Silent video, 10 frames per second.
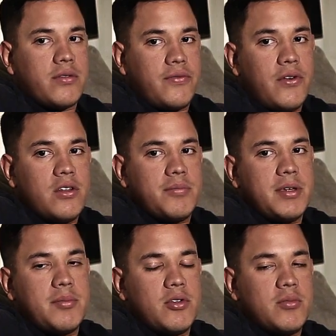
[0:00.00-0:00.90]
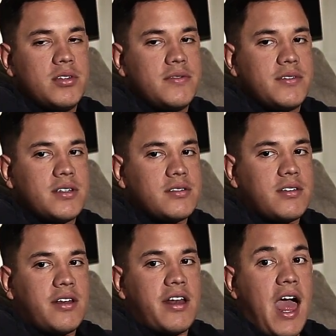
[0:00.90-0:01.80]
is full of people who believe things that
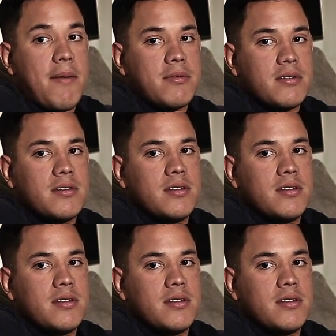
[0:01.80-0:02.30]
didn't happen.